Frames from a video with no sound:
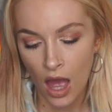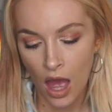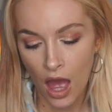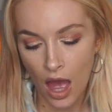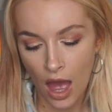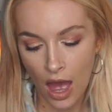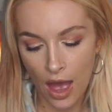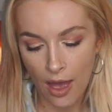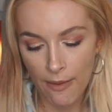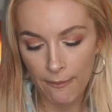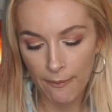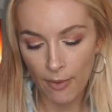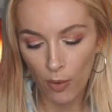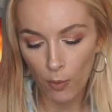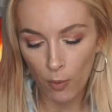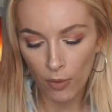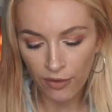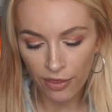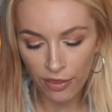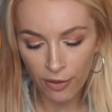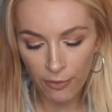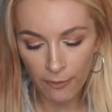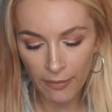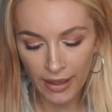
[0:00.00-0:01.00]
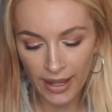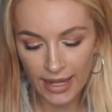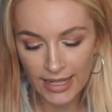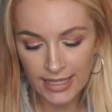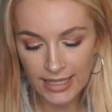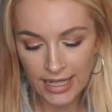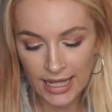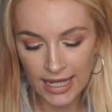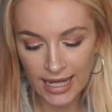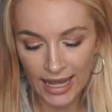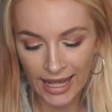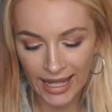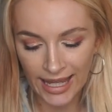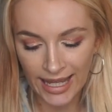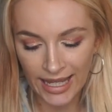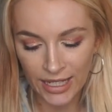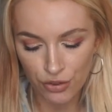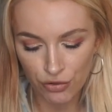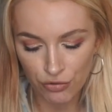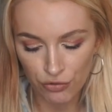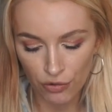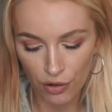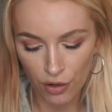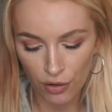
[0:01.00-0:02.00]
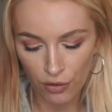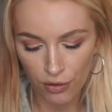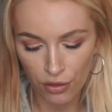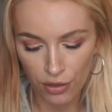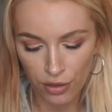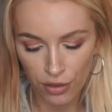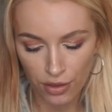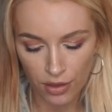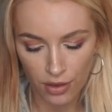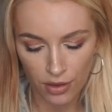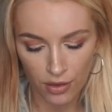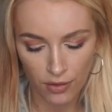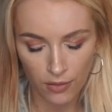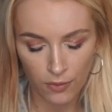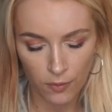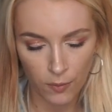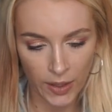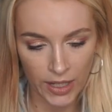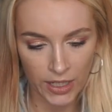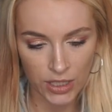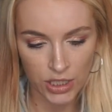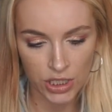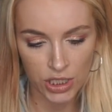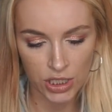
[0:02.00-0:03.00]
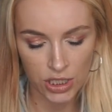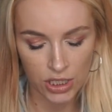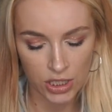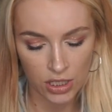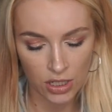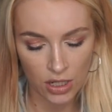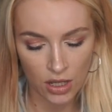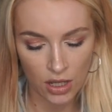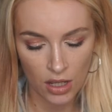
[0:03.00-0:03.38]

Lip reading: One of them is Naked Truth, which,